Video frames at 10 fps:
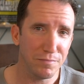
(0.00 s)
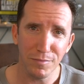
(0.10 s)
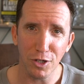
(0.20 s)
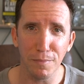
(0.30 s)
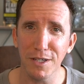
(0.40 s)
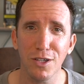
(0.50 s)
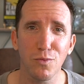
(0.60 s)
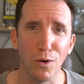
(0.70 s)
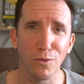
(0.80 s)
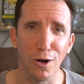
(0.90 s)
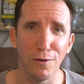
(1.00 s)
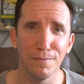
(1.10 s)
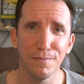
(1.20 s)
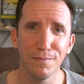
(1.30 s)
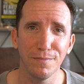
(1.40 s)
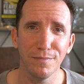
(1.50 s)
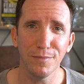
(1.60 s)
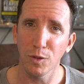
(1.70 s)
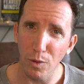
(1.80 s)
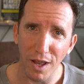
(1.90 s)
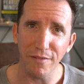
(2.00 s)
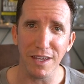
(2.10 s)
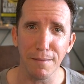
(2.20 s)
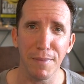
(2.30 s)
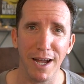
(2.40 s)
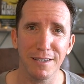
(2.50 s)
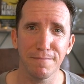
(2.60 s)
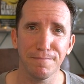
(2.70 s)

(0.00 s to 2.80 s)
your business won't grow. You won't have the impact.